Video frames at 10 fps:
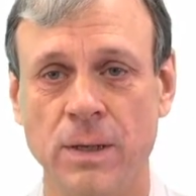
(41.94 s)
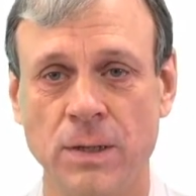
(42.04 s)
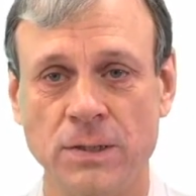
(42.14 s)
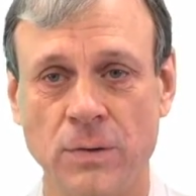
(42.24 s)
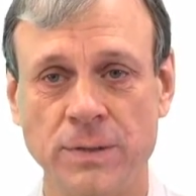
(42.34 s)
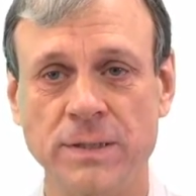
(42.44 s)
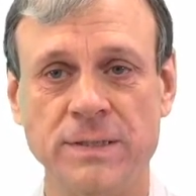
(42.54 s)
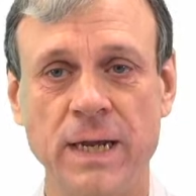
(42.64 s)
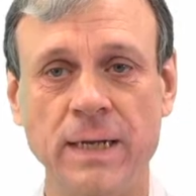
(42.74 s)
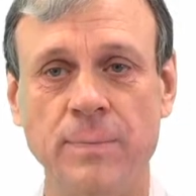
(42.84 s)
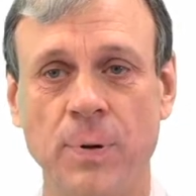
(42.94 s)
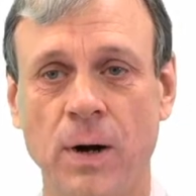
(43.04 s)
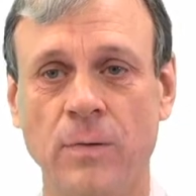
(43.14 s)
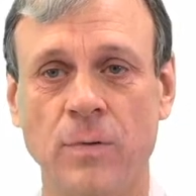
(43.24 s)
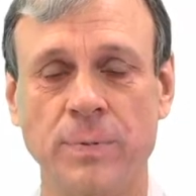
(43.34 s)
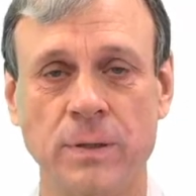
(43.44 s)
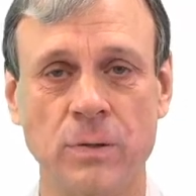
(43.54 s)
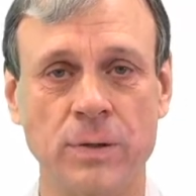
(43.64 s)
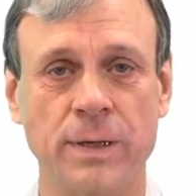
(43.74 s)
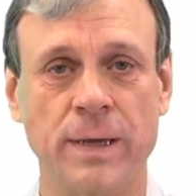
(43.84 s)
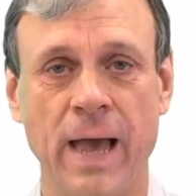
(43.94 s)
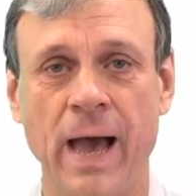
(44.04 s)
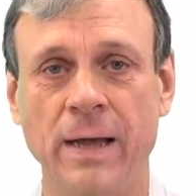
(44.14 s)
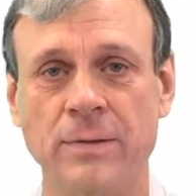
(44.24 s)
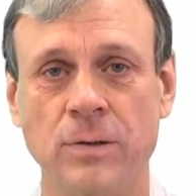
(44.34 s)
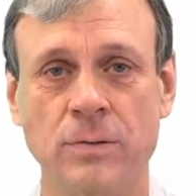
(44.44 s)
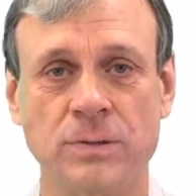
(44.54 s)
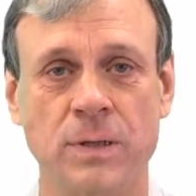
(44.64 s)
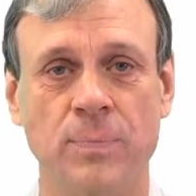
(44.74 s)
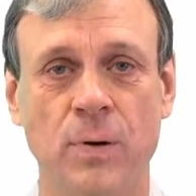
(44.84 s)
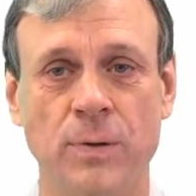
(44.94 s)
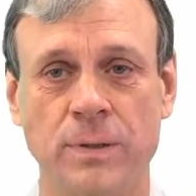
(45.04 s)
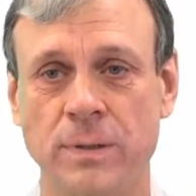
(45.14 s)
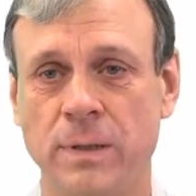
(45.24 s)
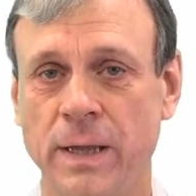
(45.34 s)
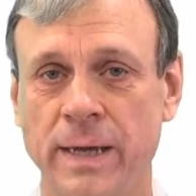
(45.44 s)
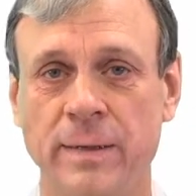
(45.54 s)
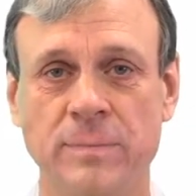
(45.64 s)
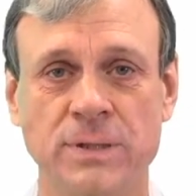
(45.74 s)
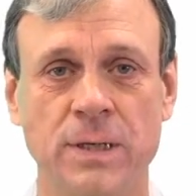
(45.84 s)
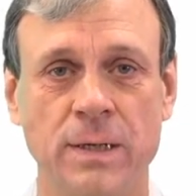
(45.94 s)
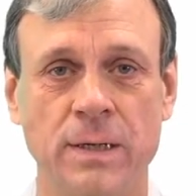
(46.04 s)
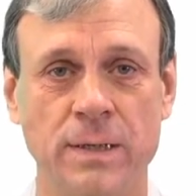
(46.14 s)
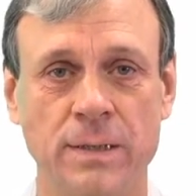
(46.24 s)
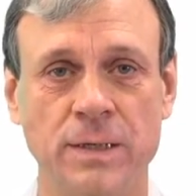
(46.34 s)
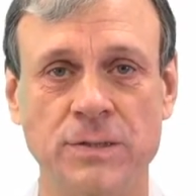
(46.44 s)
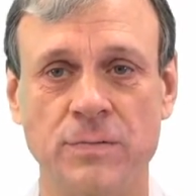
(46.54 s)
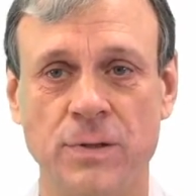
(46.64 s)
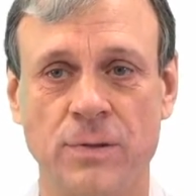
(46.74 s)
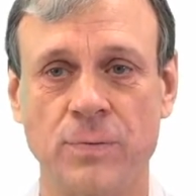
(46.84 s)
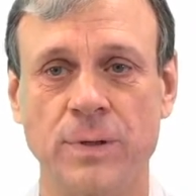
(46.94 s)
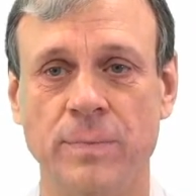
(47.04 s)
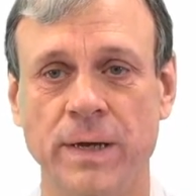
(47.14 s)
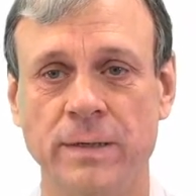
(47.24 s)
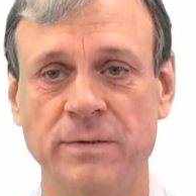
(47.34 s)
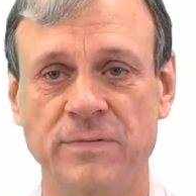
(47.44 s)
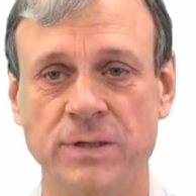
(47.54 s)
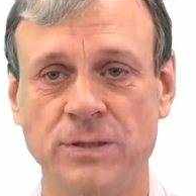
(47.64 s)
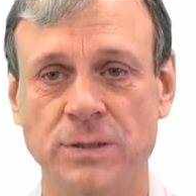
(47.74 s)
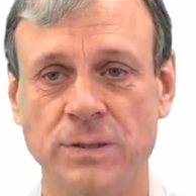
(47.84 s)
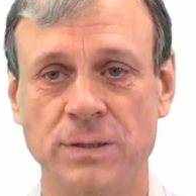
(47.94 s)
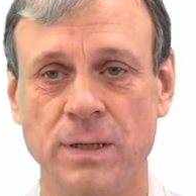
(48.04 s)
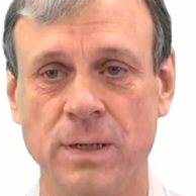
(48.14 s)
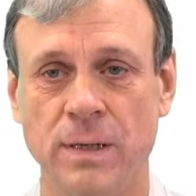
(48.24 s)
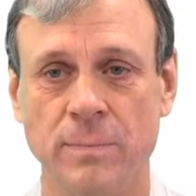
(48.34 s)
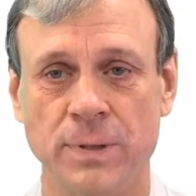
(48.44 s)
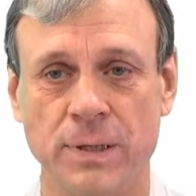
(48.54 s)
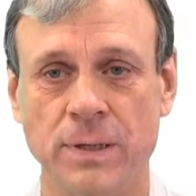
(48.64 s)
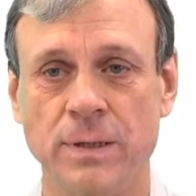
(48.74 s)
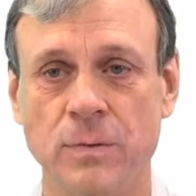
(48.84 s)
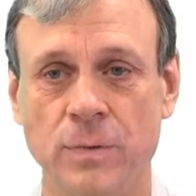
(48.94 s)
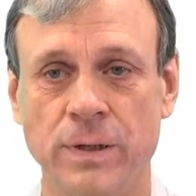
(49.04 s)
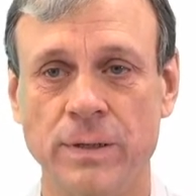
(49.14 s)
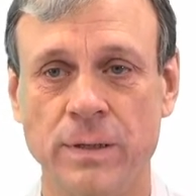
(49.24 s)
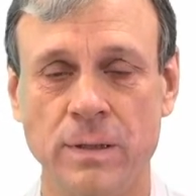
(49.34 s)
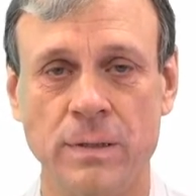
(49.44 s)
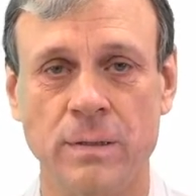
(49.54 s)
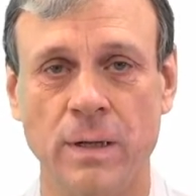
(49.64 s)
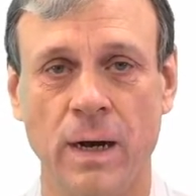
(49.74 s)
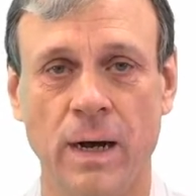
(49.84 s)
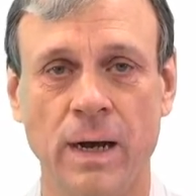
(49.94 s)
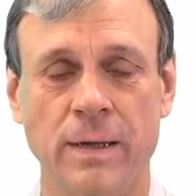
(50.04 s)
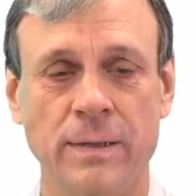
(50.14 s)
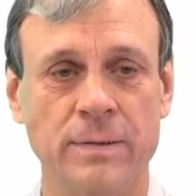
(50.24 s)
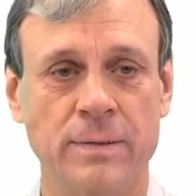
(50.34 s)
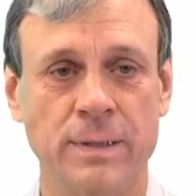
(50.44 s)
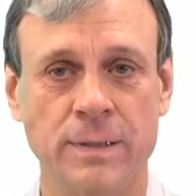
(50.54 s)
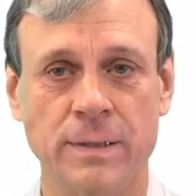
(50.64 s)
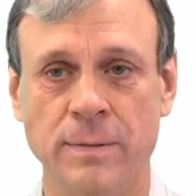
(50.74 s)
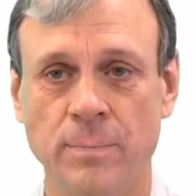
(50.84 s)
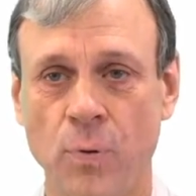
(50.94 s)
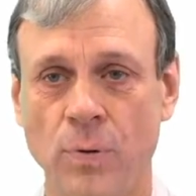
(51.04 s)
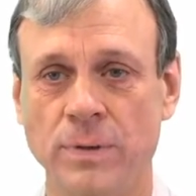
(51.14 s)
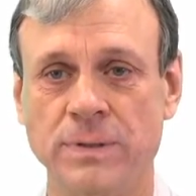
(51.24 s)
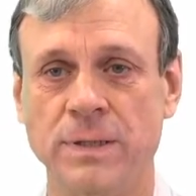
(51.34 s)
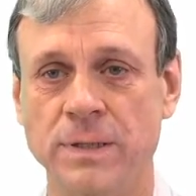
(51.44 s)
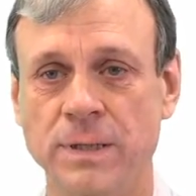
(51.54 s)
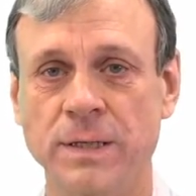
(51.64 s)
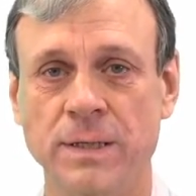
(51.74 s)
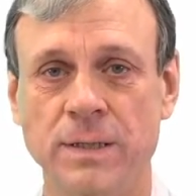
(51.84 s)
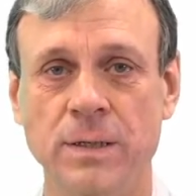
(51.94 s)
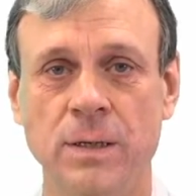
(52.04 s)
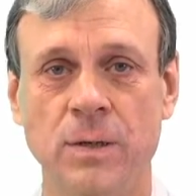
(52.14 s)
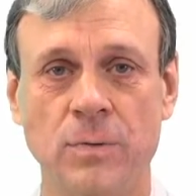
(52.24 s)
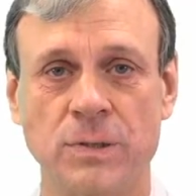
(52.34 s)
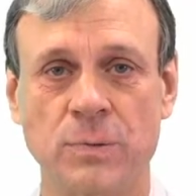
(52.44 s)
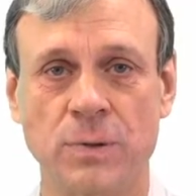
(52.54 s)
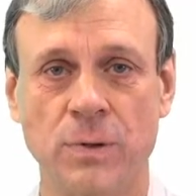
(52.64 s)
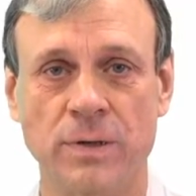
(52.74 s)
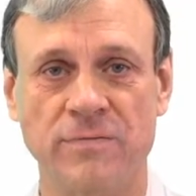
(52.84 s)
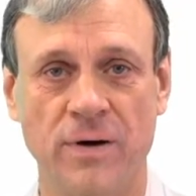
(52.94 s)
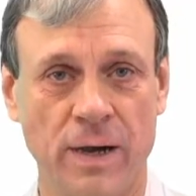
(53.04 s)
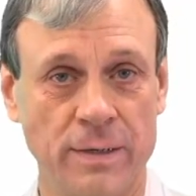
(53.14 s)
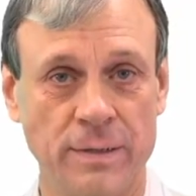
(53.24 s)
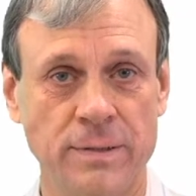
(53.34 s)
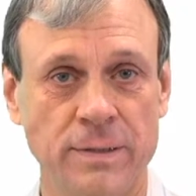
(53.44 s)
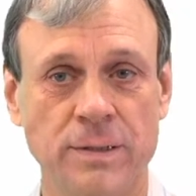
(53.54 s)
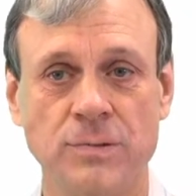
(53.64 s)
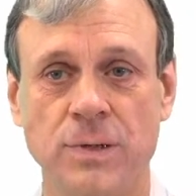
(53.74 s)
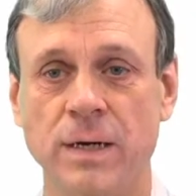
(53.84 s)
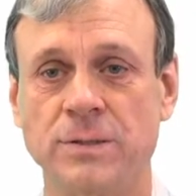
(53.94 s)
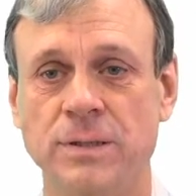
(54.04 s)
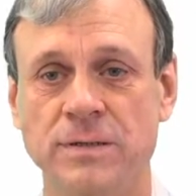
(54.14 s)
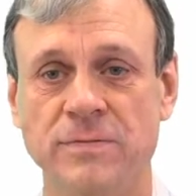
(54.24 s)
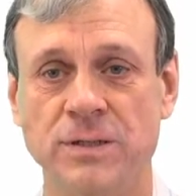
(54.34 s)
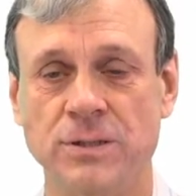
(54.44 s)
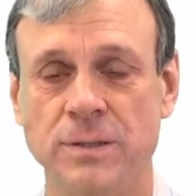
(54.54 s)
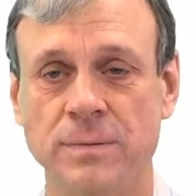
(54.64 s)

So in the second part, we'll be looking at those component claims in each of the three main divisions, beginning with the importance and need, which we're going to find in the introduction division.